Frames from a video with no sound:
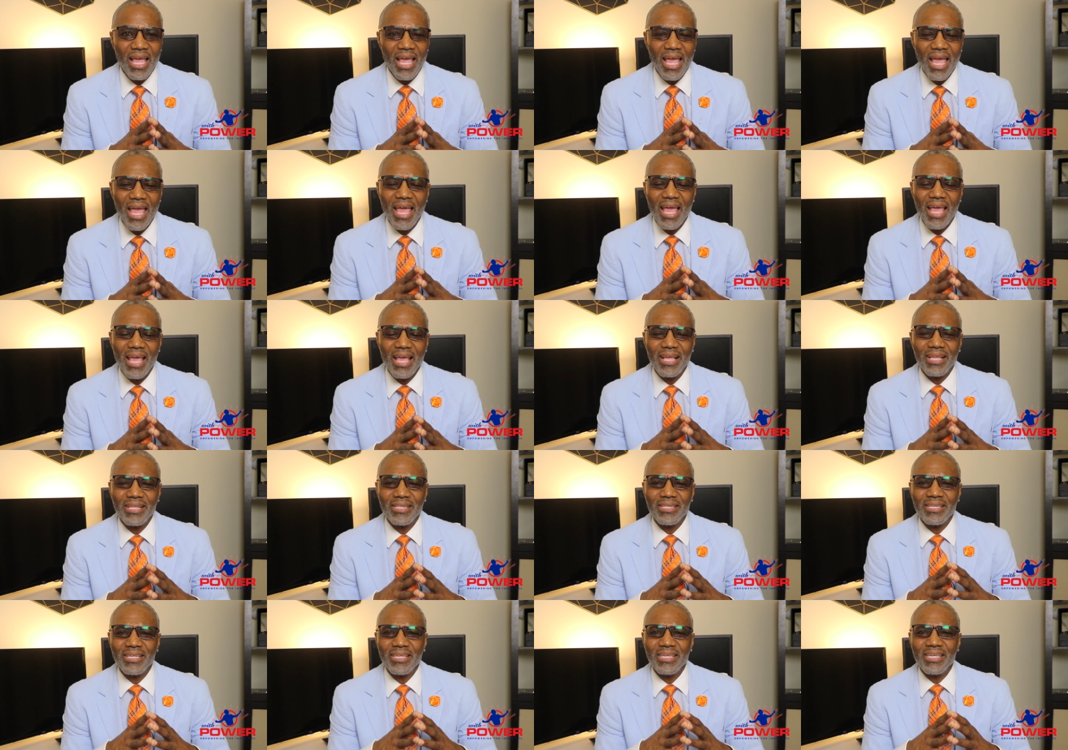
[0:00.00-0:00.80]

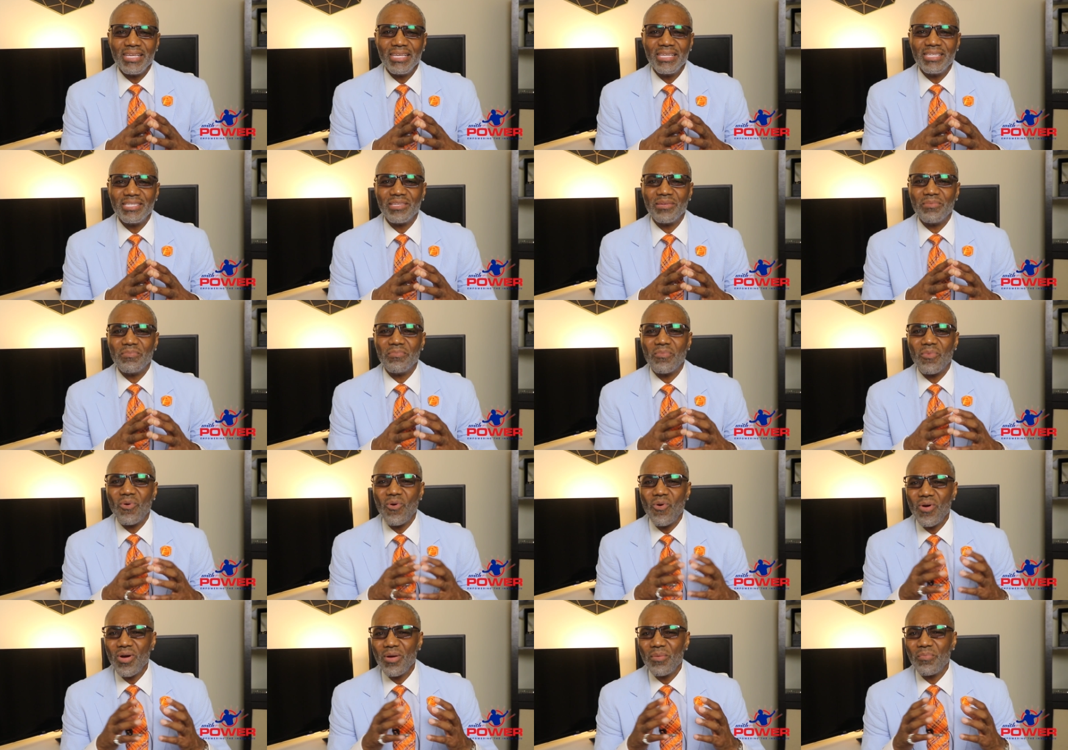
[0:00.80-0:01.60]
And is it
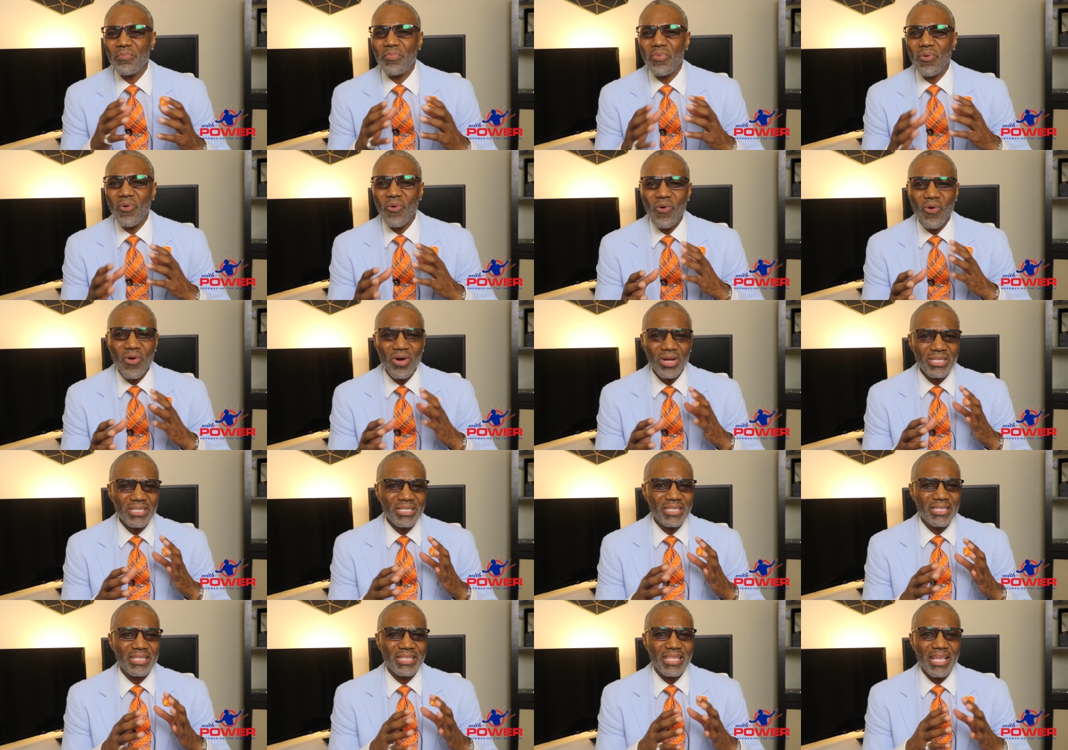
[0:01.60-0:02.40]
more
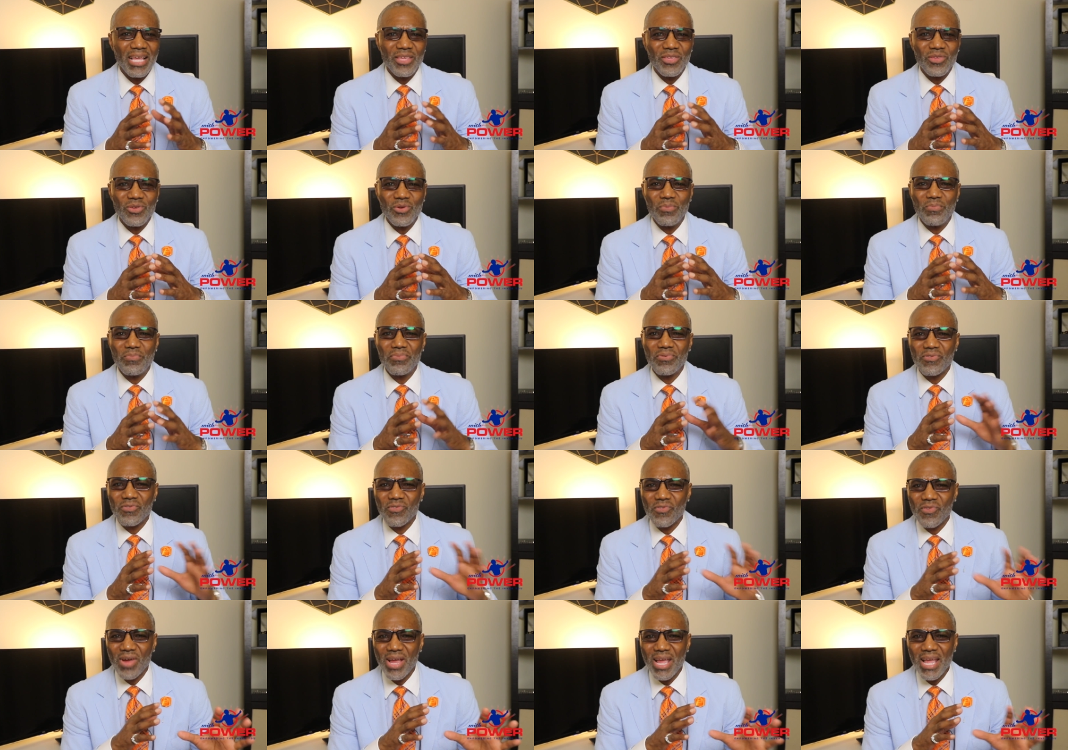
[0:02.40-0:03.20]
important that you
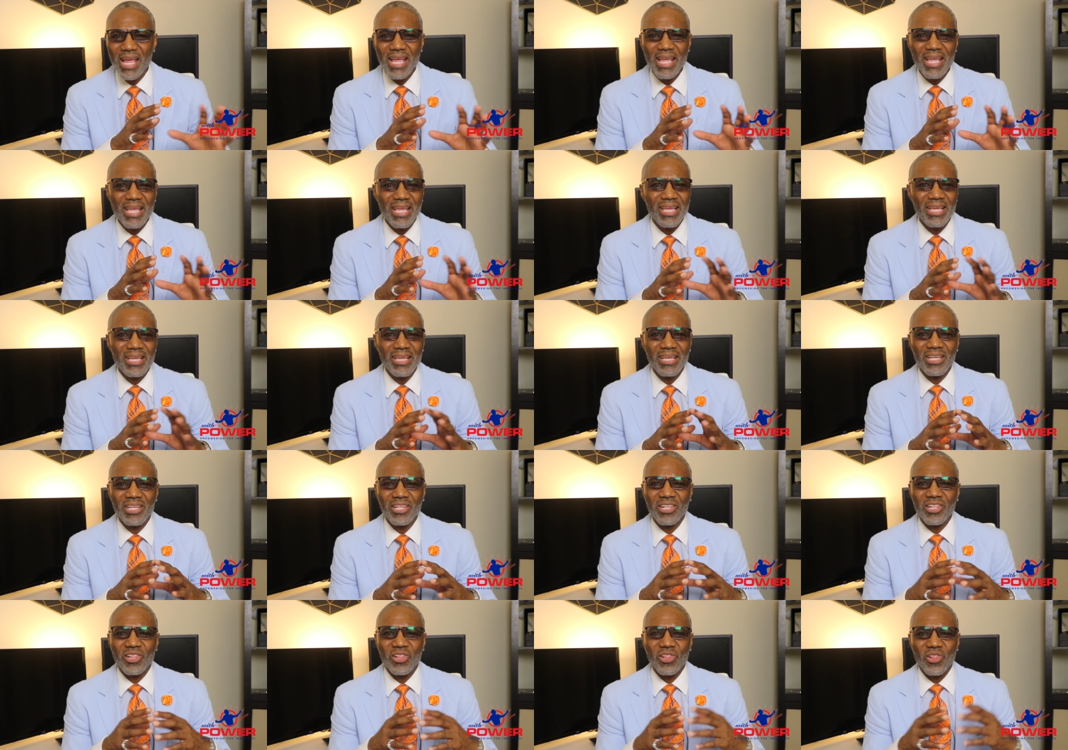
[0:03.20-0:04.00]
pray
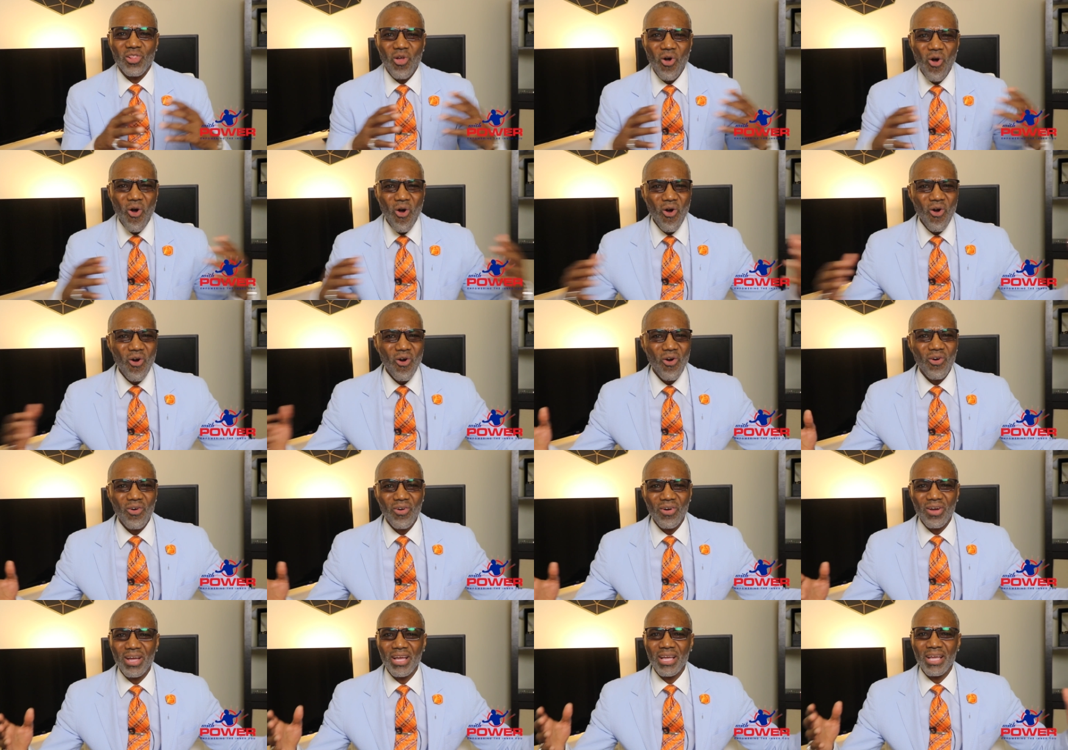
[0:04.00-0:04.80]

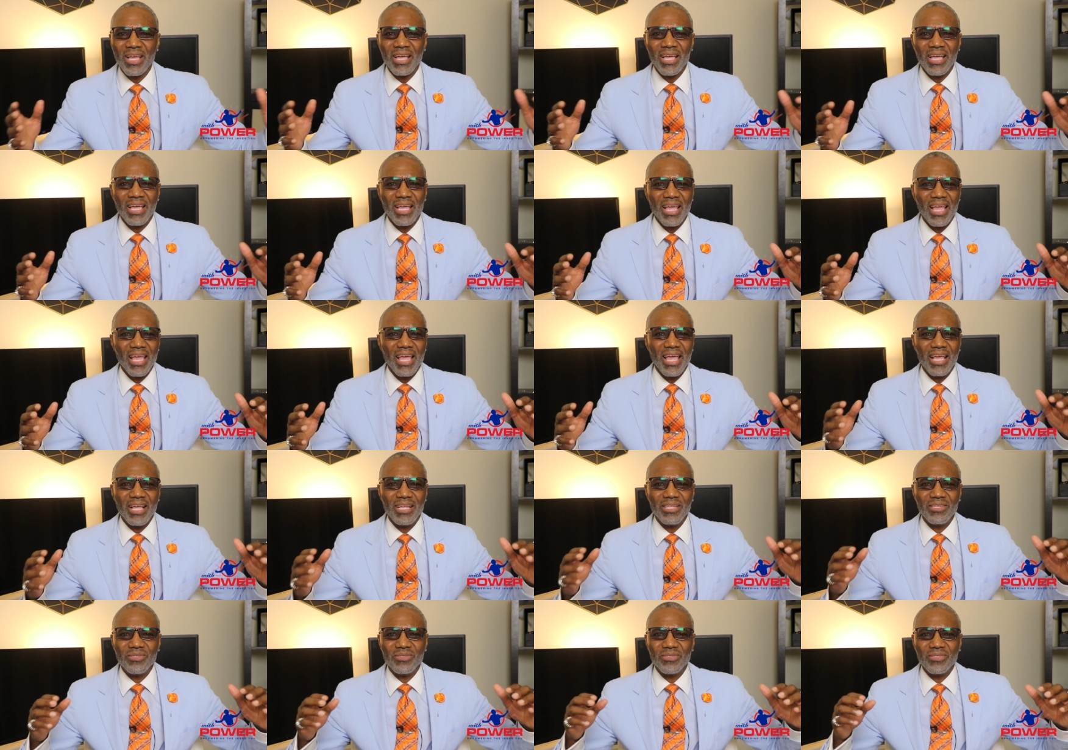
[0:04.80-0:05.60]
long
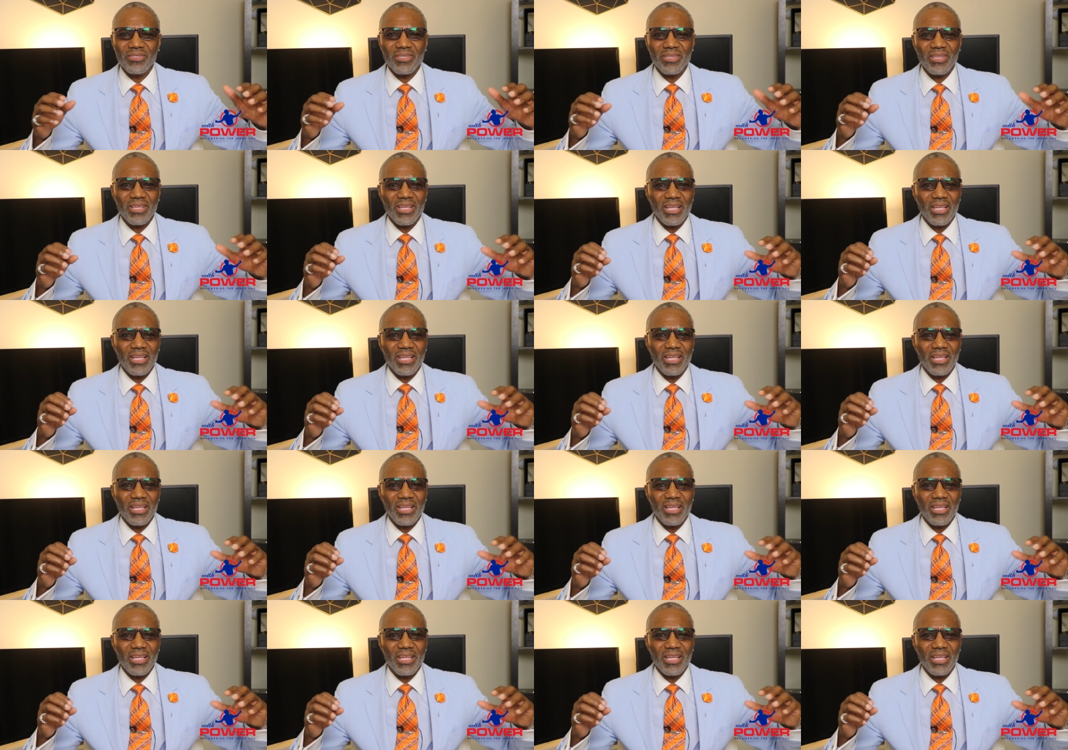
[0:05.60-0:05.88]
and,